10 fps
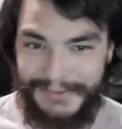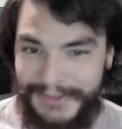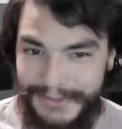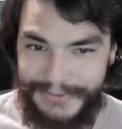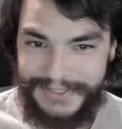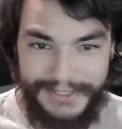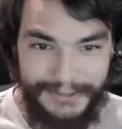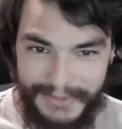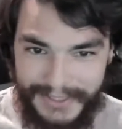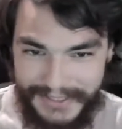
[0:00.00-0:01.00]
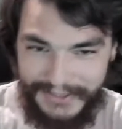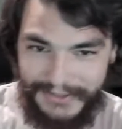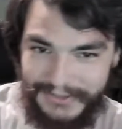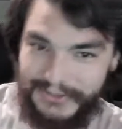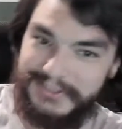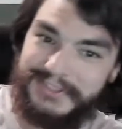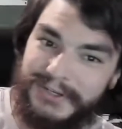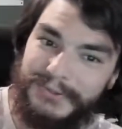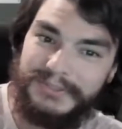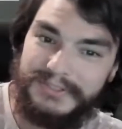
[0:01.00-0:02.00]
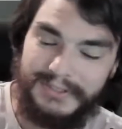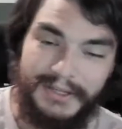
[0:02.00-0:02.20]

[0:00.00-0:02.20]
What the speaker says: of those gear bikes and you can just coast.